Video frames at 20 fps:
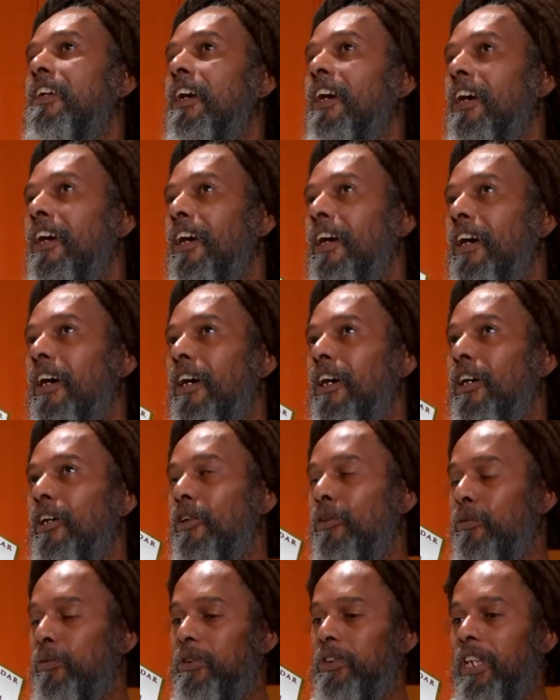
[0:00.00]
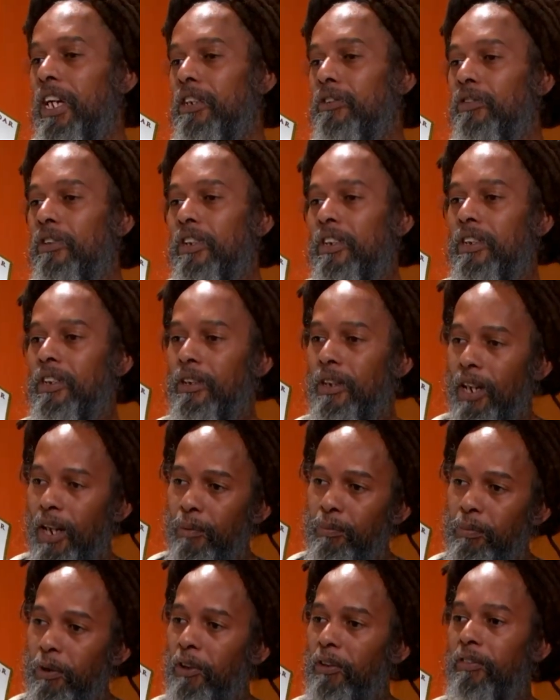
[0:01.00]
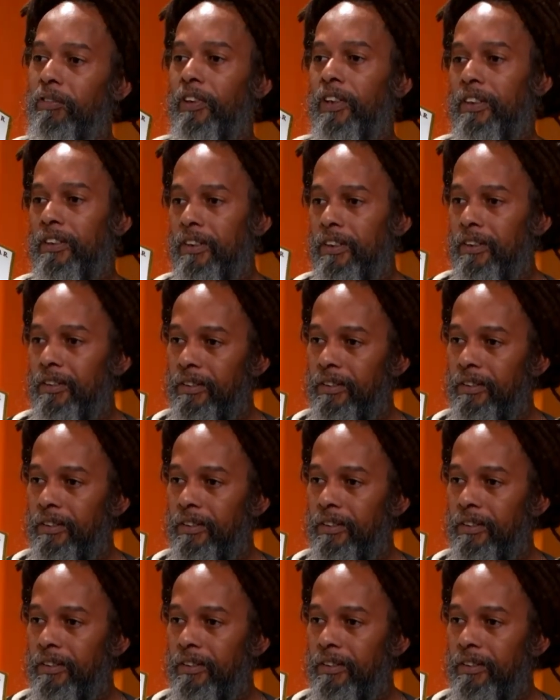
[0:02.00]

uh, was actually uh, perfect